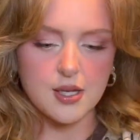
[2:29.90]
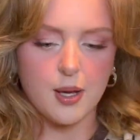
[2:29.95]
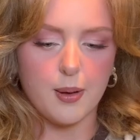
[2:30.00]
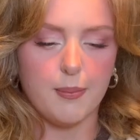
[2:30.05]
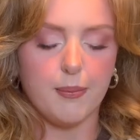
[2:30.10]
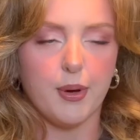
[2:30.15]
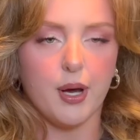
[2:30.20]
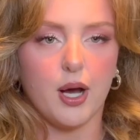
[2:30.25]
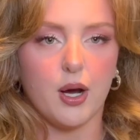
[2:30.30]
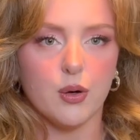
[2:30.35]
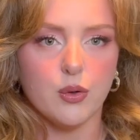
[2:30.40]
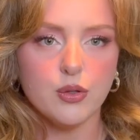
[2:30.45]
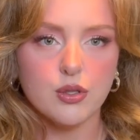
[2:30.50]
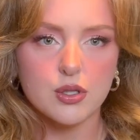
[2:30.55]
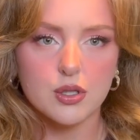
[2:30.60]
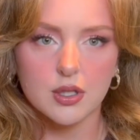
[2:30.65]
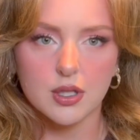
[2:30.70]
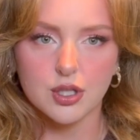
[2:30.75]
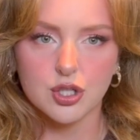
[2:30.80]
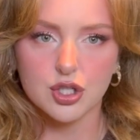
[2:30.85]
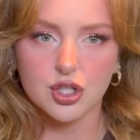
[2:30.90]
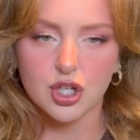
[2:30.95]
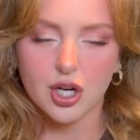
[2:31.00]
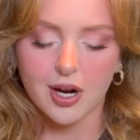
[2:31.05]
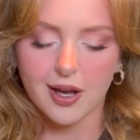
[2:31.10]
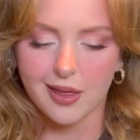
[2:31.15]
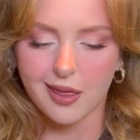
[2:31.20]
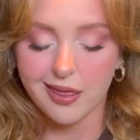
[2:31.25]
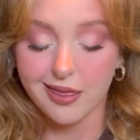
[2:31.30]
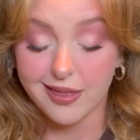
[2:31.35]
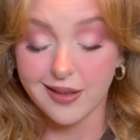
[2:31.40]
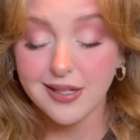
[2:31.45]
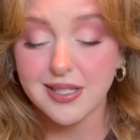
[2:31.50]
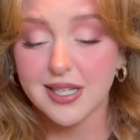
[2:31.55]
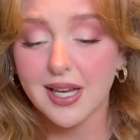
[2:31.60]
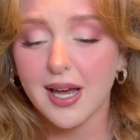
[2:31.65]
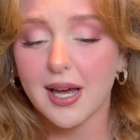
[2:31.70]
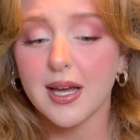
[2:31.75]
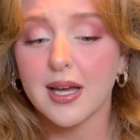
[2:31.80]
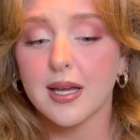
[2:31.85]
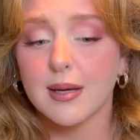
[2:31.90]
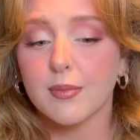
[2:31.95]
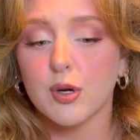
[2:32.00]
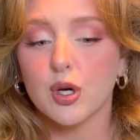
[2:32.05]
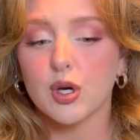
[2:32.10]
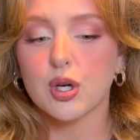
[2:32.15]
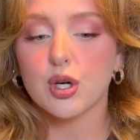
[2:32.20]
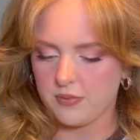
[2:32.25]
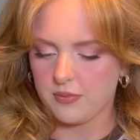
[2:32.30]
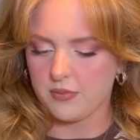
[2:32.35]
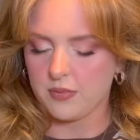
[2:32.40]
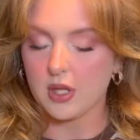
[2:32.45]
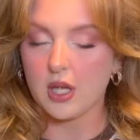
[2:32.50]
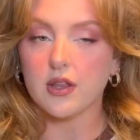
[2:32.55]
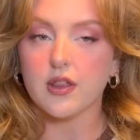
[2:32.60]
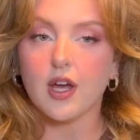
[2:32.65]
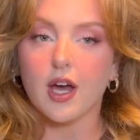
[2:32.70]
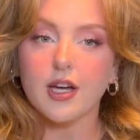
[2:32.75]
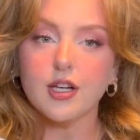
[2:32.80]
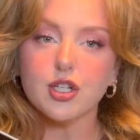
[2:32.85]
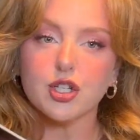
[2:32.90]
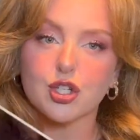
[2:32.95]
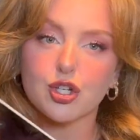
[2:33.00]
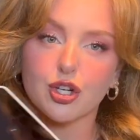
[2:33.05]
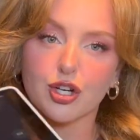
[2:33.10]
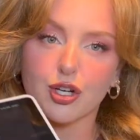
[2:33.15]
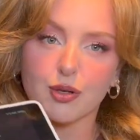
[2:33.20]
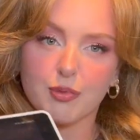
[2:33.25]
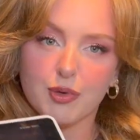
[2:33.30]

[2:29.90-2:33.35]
about, let's check the timer. That took